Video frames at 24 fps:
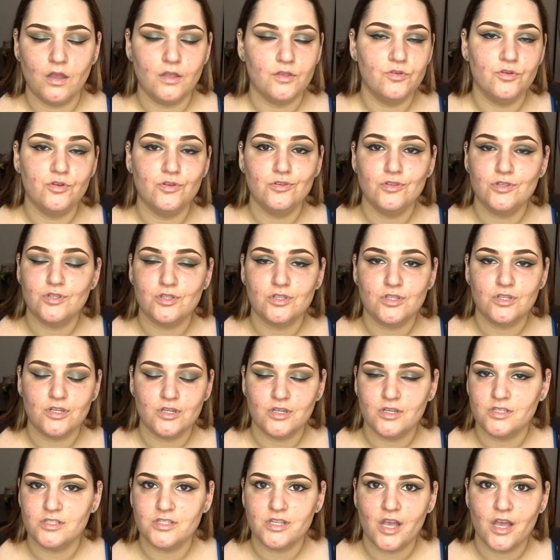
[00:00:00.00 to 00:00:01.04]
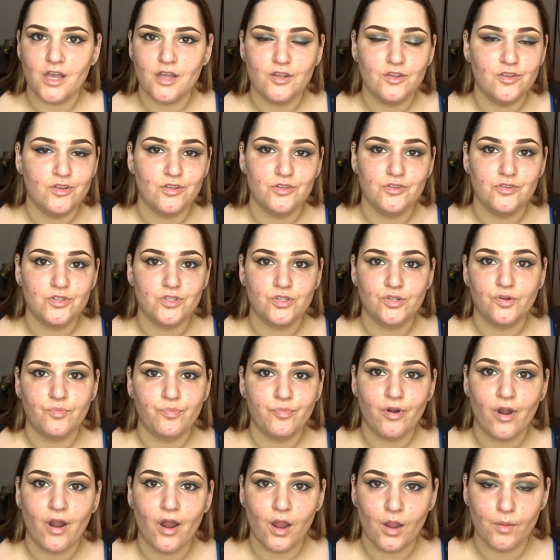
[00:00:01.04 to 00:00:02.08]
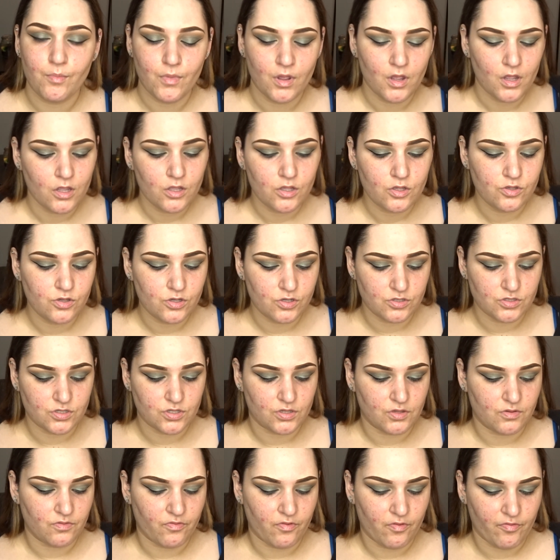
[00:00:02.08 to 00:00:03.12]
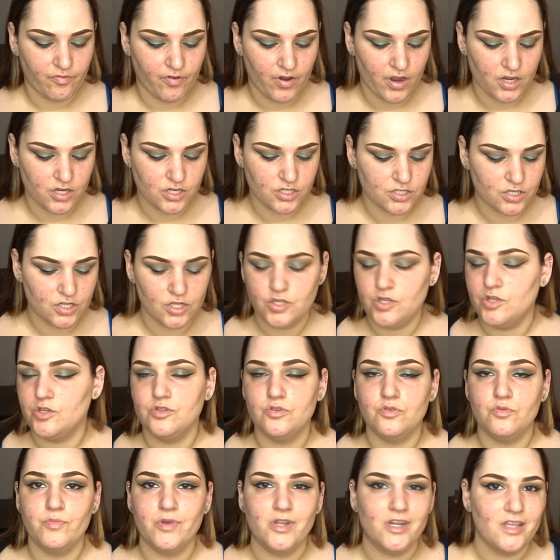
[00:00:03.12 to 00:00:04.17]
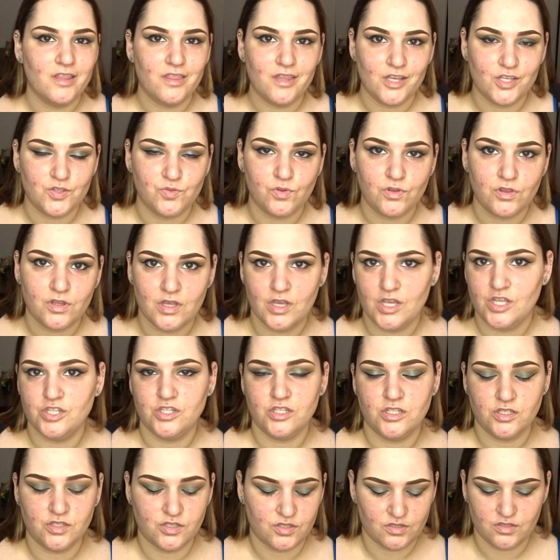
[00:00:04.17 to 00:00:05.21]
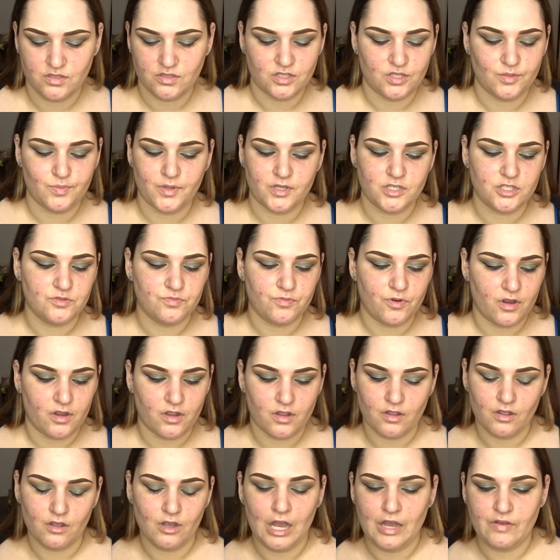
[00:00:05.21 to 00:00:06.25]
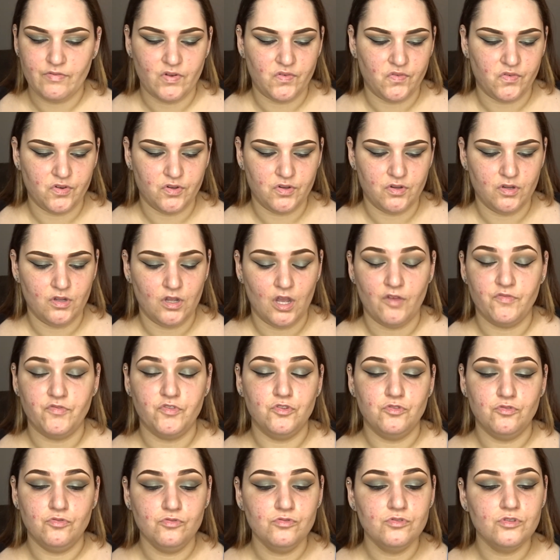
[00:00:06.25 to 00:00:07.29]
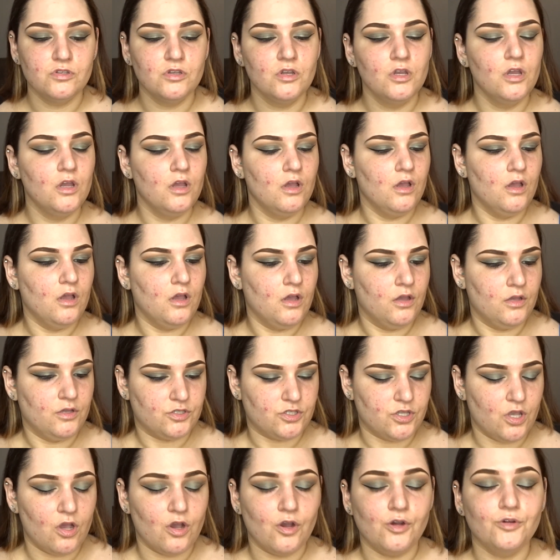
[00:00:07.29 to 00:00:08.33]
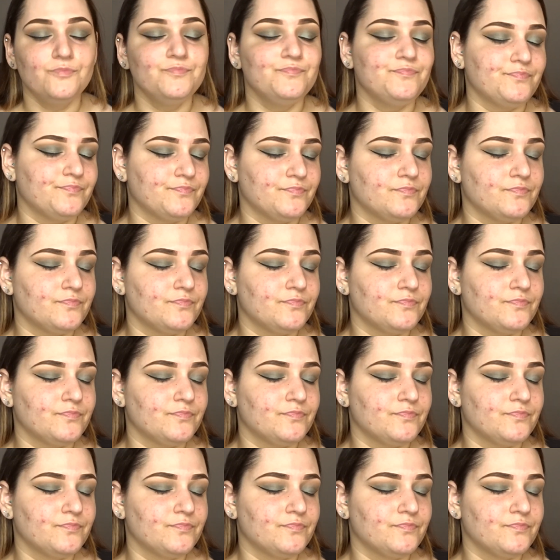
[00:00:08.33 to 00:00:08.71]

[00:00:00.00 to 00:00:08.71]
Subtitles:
you can use it to set, you can use it to prime, you can use it to refresh, you can do many things with it. It's just the best spray I've ever have used. So,